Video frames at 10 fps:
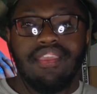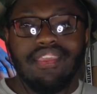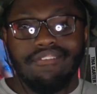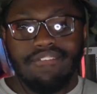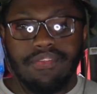
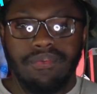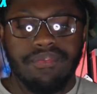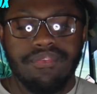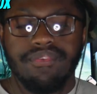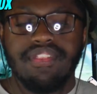If
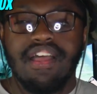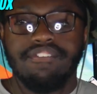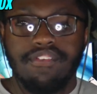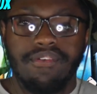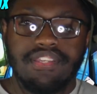you do
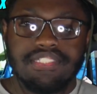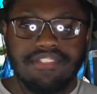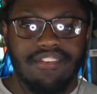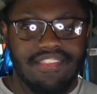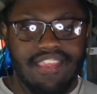not
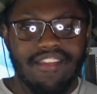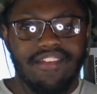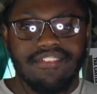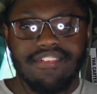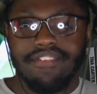focus on
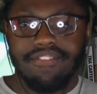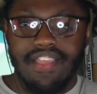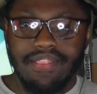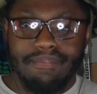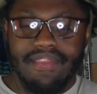character
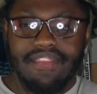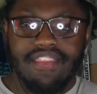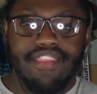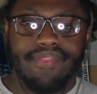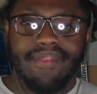
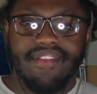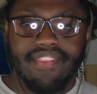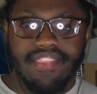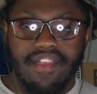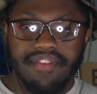development in your
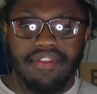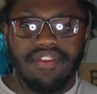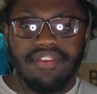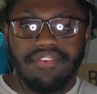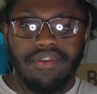
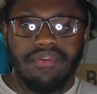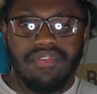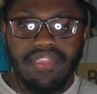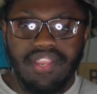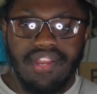younger
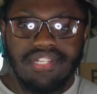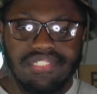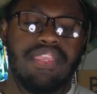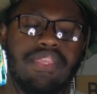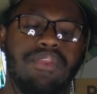adult
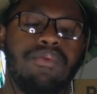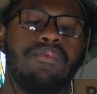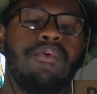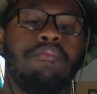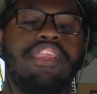years,
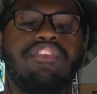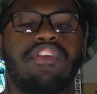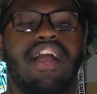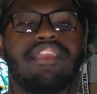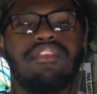you will be
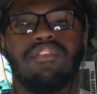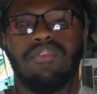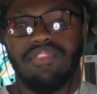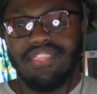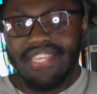trying to
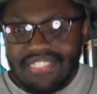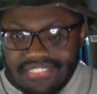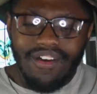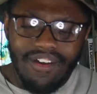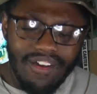do
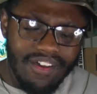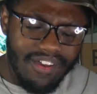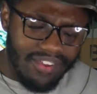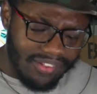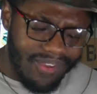this
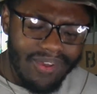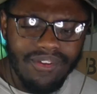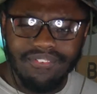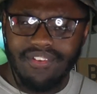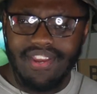all
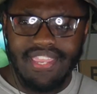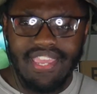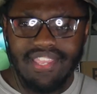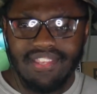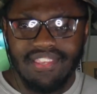over
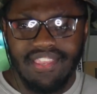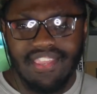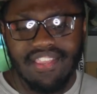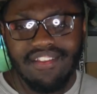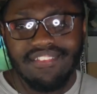again
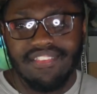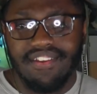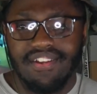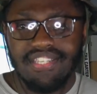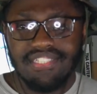in your
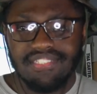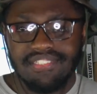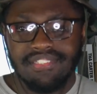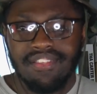30s.